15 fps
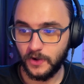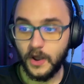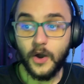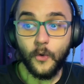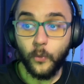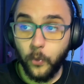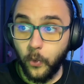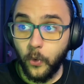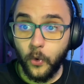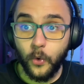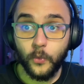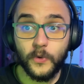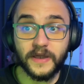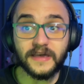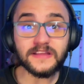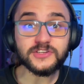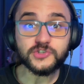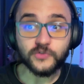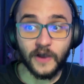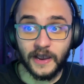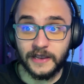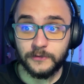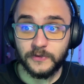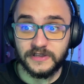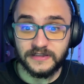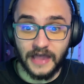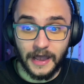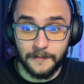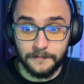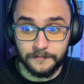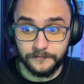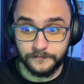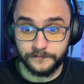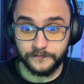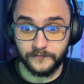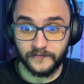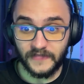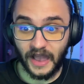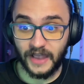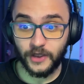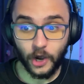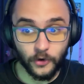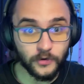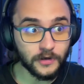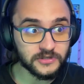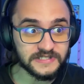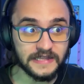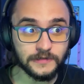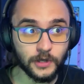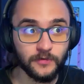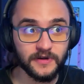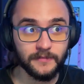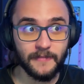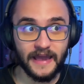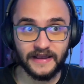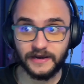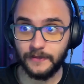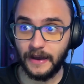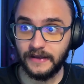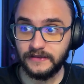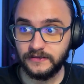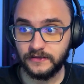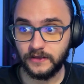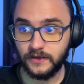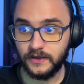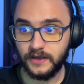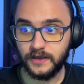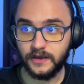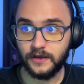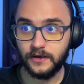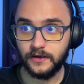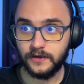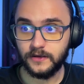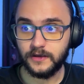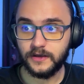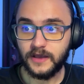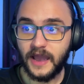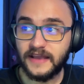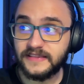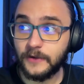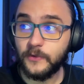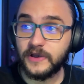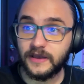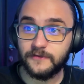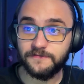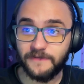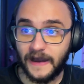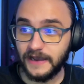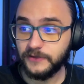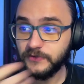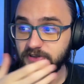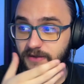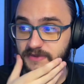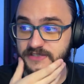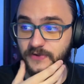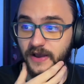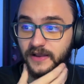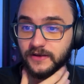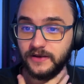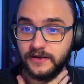Ooh, we can trade with them? Iono sent over Magnemite? And then we can fight with them as well.